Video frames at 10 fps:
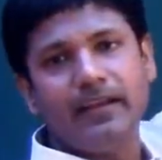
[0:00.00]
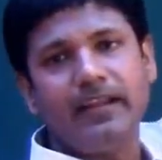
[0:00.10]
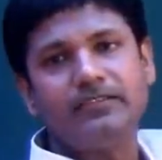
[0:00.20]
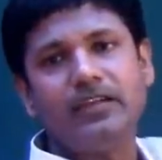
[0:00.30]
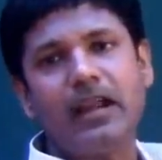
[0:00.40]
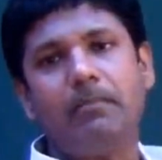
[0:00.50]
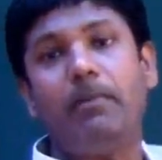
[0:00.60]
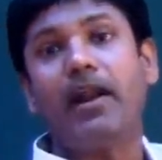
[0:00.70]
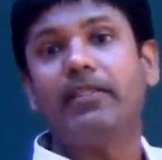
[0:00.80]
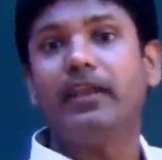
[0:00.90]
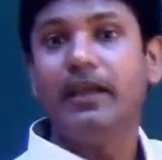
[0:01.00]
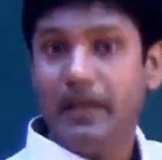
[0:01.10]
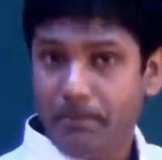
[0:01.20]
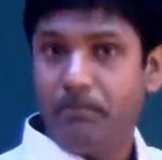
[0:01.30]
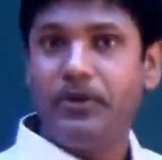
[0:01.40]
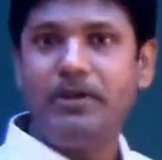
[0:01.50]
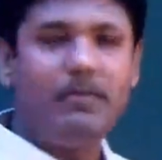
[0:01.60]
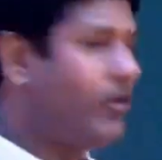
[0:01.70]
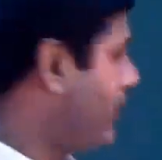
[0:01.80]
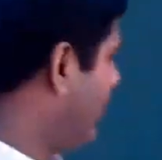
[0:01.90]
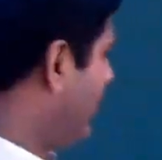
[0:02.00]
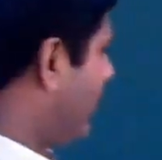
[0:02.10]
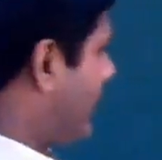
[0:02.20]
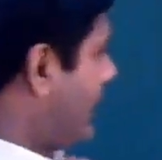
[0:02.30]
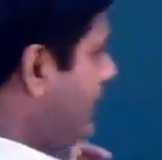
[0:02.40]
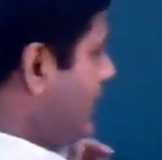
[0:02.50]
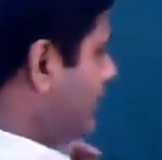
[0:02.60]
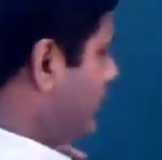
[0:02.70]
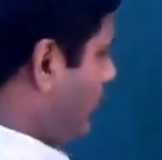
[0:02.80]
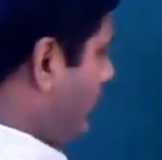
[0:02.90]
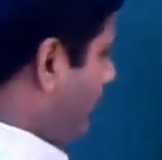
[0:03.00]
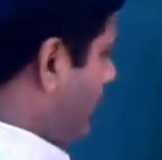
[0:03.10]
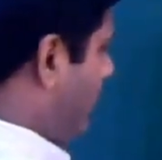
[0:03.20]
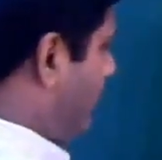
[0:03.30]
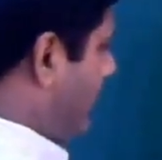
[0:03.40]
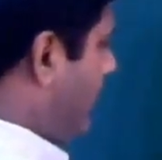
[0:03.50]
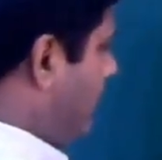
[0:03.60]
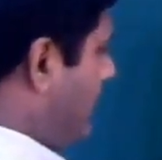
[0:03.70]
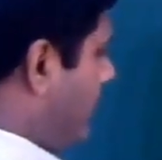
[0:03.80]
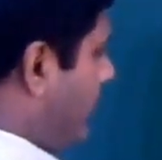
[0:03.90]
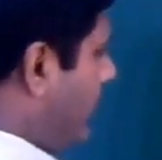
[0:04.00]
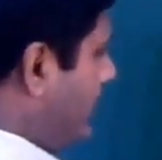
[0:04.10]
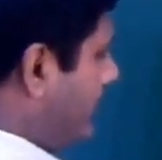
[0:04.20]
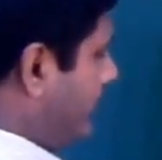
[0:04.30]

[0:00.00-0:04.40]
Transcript: That's not a part of the perimeter. Okay, so the perimeter